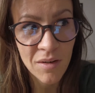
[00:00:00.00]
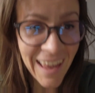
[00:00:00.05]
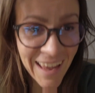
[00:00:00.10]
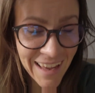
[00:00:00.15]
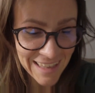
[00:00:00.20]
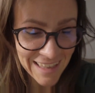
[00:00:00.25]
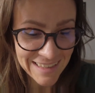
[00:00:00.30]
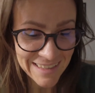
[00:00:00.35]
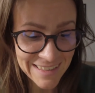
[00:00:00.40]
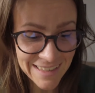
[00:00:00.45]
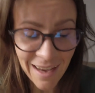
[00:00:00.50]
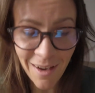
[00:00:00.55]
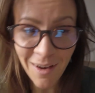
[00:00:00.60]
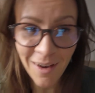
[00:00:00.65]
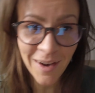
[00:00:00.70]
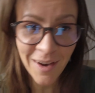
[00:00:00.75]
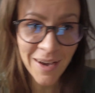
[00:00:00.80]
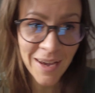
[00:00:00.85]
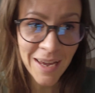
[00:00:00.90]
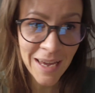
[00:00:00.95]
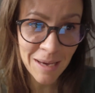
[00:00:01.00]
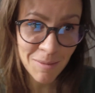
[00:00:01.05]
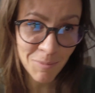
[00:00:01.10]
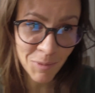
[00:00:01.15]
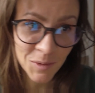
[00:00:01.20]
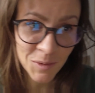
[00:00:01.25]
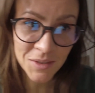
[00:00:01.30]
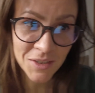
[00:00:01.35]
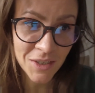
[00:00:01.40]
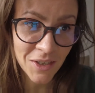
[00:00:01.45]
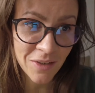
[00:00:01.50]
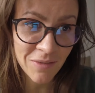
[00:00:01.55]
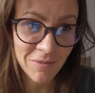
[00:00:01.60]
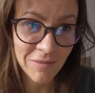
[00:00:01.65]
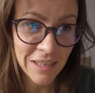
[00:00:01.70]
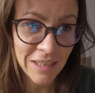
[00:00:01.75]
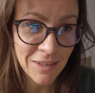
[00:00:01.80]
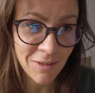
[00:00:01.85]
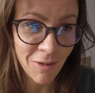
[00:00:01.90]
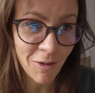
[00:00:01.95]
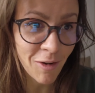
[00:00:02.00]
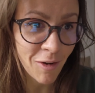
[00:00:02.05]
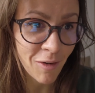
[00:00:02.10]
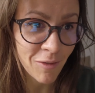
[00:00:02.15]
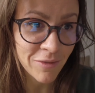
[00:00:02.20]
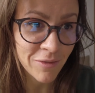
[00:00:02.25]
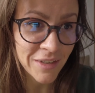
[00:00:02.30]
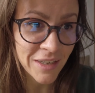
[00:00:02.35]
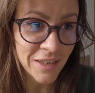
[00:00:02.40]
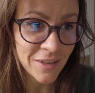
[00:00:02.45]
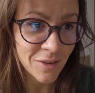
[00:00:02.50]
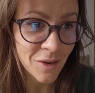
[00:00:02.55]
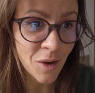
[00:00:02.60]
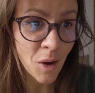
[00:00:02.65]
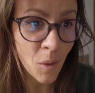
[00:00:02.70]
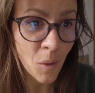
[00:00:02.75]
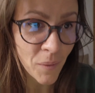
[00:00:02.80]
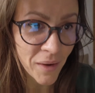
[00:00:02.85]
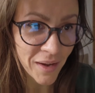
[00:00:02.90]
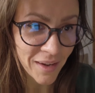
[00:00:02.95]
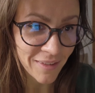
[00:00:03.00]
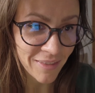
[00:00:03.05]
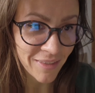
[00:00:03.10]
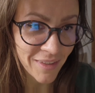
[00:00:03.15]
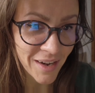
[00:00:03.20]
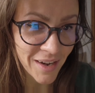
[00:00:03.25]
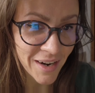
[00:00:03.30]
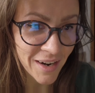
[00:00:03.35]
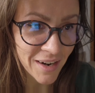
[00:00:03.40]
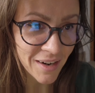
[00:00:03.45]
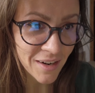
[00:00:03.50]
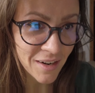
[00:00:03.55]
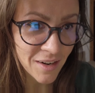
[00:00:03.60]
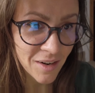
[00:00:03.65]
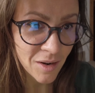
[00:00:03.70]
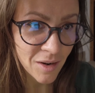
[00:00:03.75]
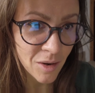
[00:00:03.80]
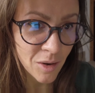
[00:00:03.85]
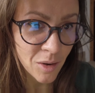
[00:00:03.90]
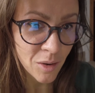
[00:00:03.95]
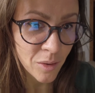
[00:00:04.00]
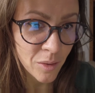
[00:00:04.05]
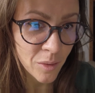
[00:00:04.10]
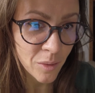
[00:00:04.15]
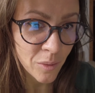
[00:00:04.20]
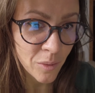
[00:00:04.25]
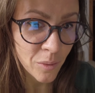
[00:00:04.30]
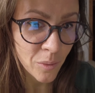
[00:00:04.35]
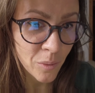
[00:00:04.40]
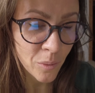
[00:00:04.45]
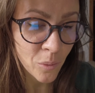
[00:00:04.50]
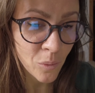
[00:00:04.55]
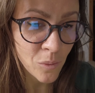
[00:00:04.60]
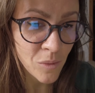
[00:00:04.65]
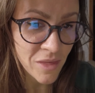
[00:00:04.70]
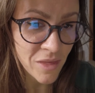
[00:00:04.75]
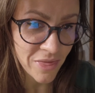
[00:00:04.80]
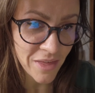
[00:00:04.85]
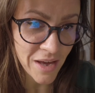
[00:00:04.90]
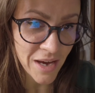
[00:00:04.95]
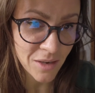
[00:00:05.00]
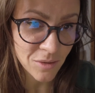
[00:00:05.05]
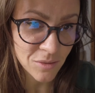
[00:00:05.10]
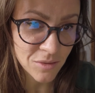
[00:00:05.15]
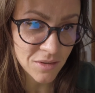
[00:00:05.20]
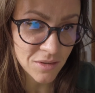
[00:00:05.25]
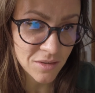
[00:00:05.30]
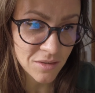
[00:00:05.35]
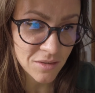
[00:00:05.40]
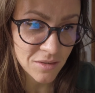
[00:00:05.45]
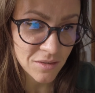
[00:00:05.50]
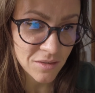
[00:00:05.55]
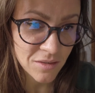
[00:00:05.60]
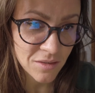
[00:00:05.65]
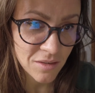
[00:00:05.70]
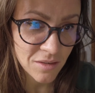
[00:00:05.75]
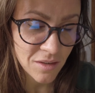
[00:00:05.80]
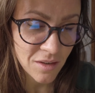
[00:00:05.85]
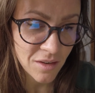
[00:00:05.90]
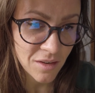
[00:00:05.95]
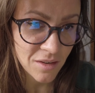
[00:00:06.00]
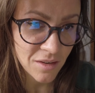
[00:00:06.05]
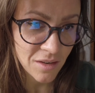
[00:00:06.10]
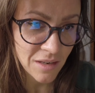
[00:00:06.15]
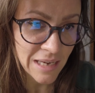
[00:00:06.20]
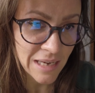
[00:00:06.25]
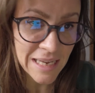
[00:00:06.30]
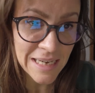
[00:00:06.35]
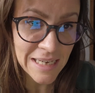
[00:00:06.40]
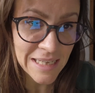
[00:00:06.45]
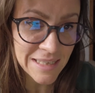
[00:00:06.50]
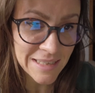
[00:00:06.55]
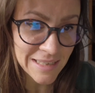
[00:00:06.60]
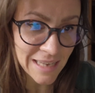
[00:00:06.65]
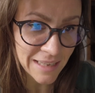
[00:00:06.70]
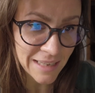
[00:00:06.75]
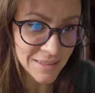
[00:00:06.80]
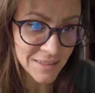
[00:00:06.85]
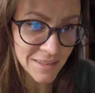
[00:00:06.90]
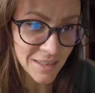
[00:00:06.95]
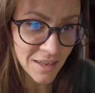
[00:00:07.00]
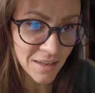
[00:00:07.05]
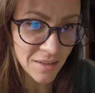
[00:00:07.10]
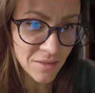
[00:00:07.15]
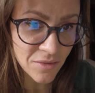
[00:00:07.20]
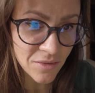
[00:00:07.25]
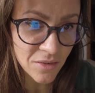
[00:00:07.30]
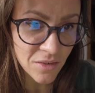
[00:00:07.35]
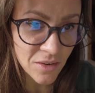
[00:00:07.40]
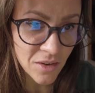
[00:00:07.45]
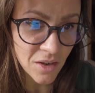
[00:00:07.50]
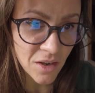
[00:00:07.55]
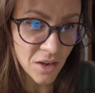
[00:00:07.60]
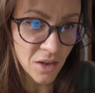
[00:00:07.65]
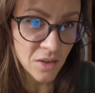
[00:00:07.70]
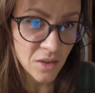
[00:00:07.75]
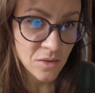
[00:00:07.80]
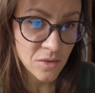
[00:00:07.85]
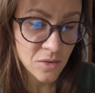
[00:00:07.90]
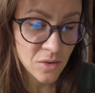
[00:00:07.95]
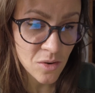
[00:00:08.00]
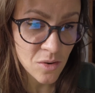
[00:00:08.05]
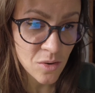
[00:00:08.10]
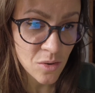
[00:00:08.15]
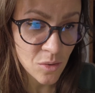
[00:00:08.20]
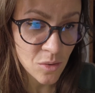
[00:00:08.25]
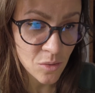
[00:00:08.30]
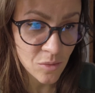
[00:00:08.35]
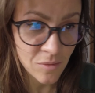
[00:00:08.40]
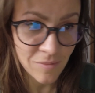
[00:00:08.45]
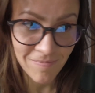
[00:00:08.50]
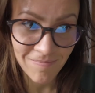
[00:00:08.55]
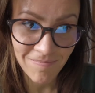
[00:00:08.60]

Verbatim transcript: And I am also really not confident going there without any sat nav. So